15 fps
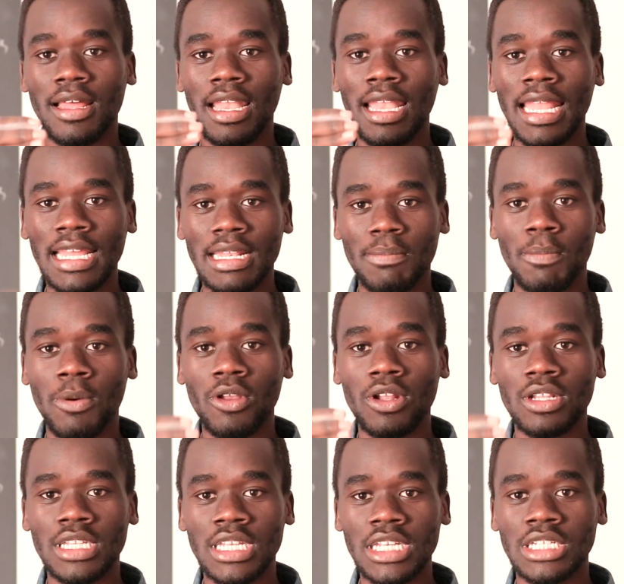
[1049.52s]
let
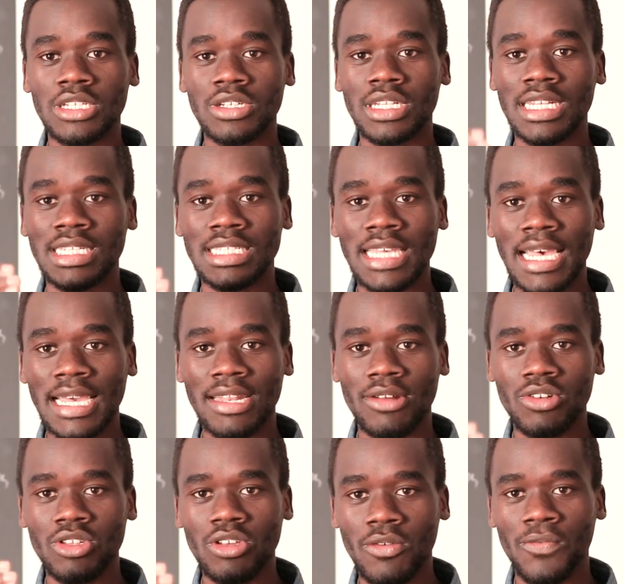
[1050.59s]
politicians decide
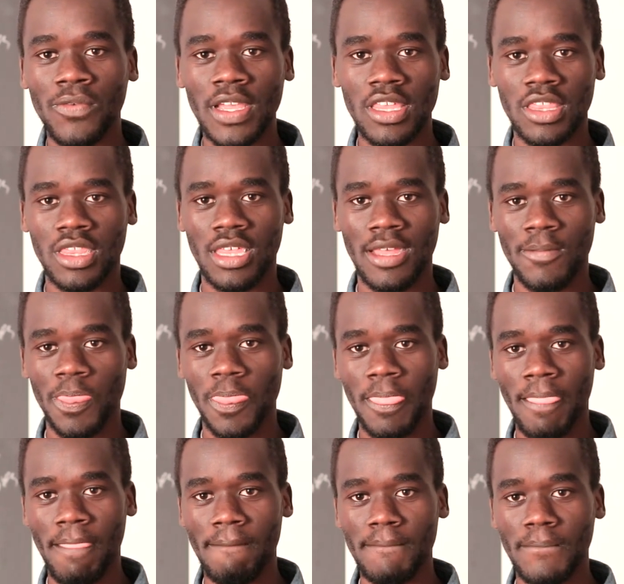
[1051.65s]
on your faith.
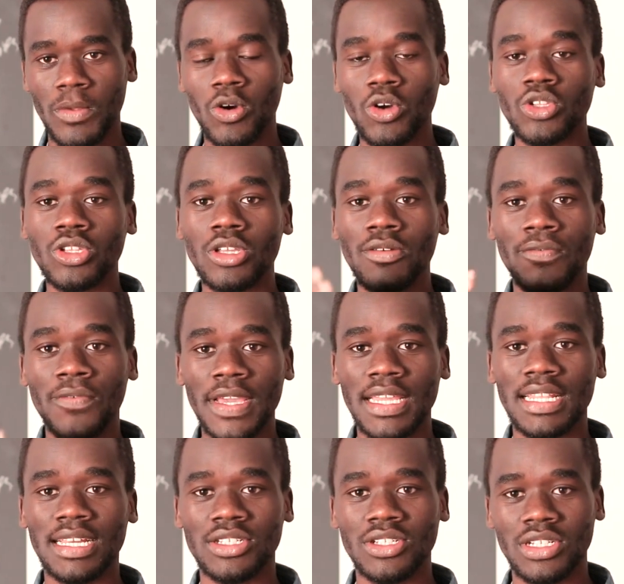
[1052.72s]
On your
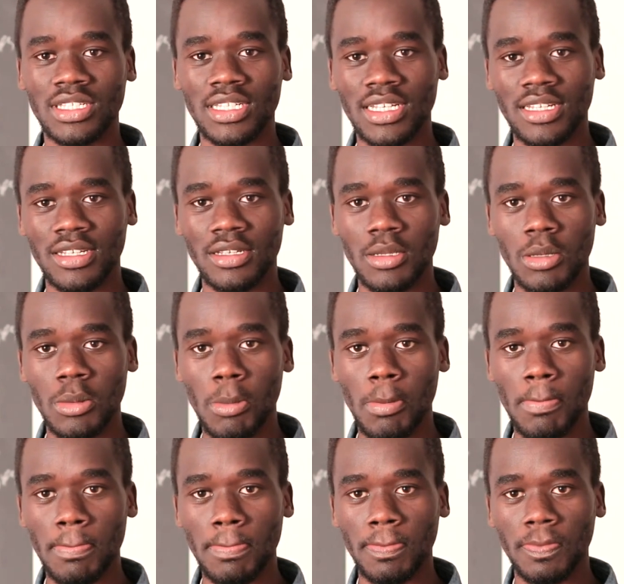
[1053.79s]
fate, I should say.
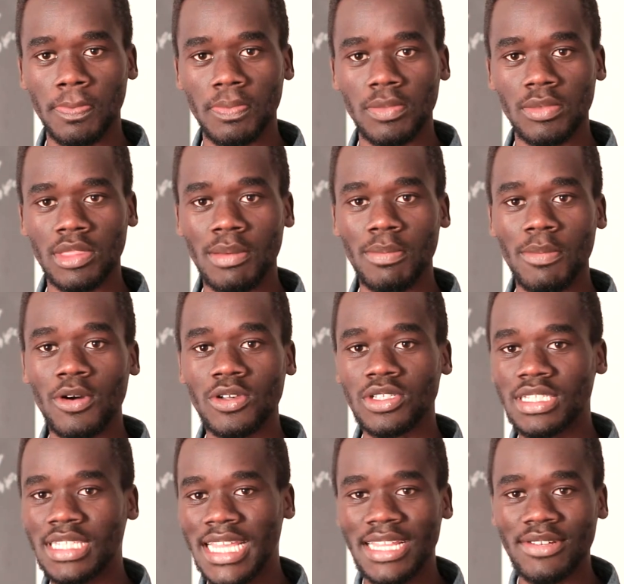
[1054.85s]
The
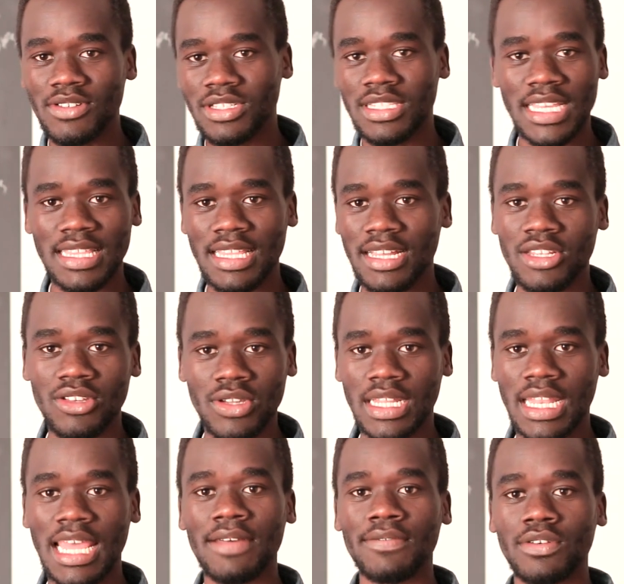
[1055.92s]
most dangerous thing that you
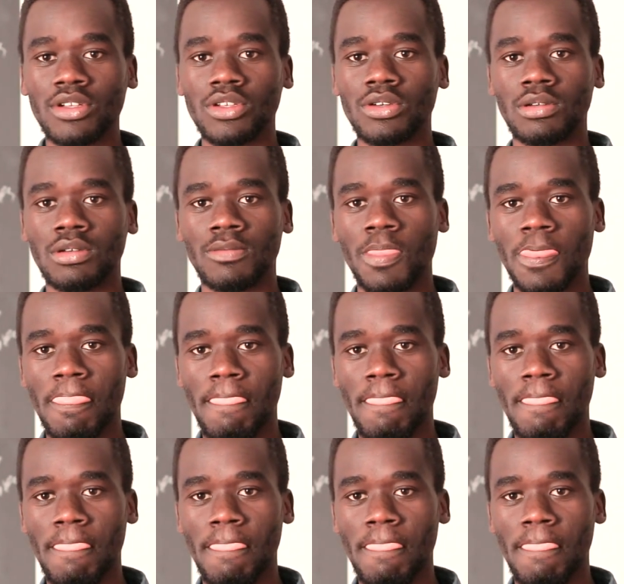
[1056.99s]
can ever do.